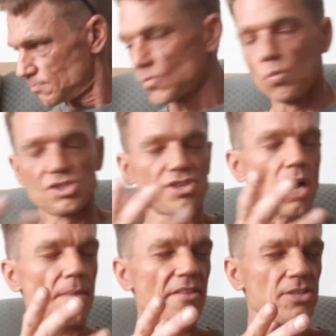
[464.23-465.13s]
We'll just
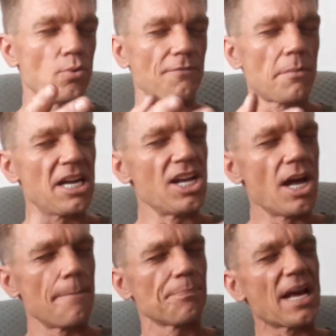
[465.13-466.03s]
talk about this one for a minute.
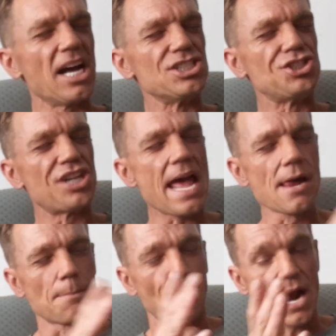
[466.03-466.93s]
A
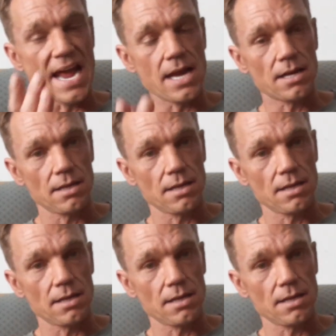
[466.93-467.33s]
jailbreak